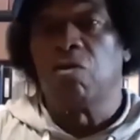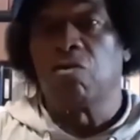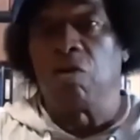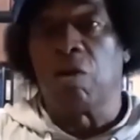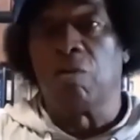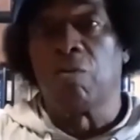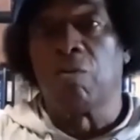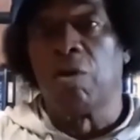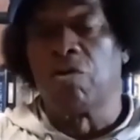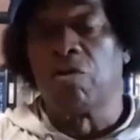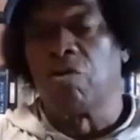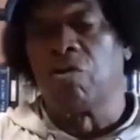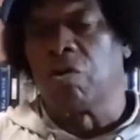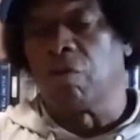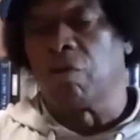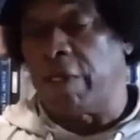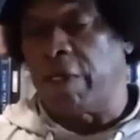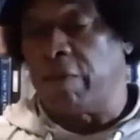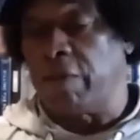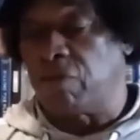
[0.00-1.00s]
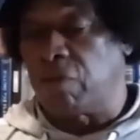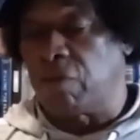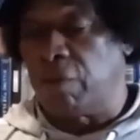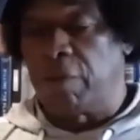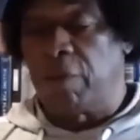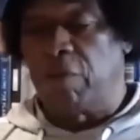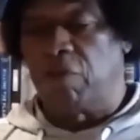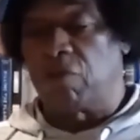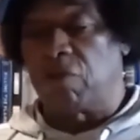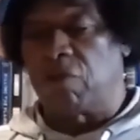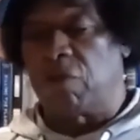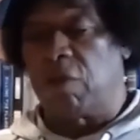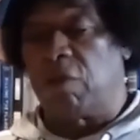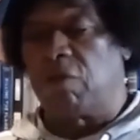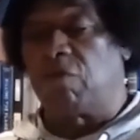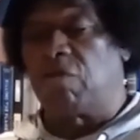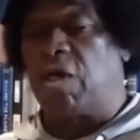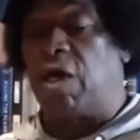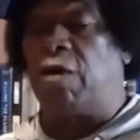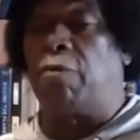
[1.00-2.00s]
So I want you to write some of these
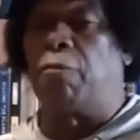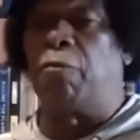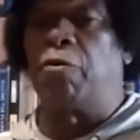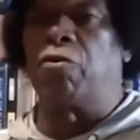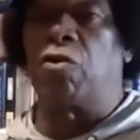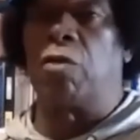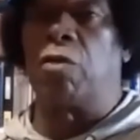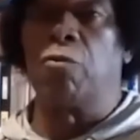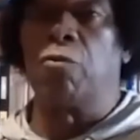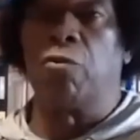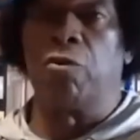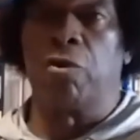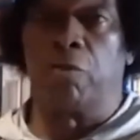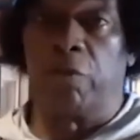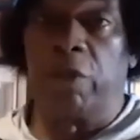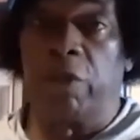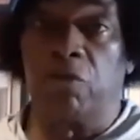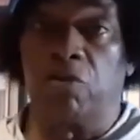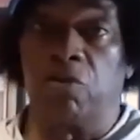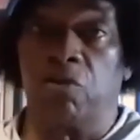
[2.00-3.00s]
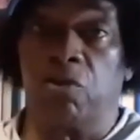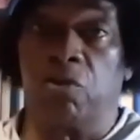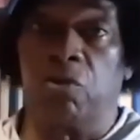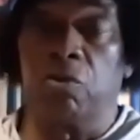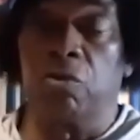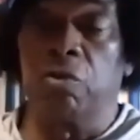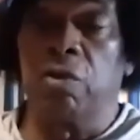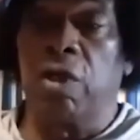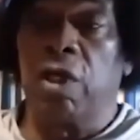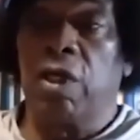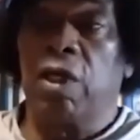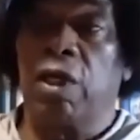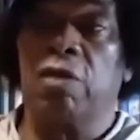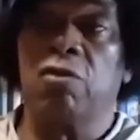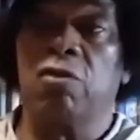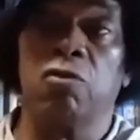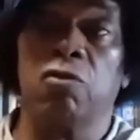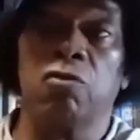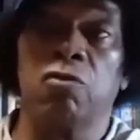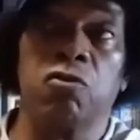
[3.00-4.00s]
things down, which I'm going to read to you,
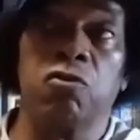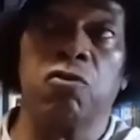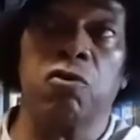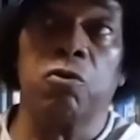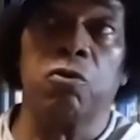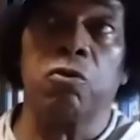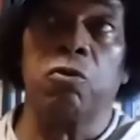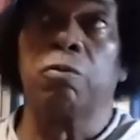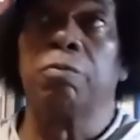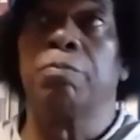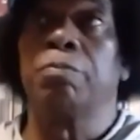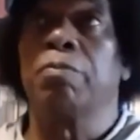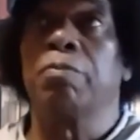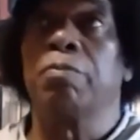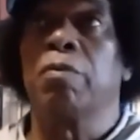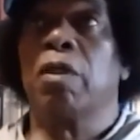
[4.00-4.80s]
and you'll do,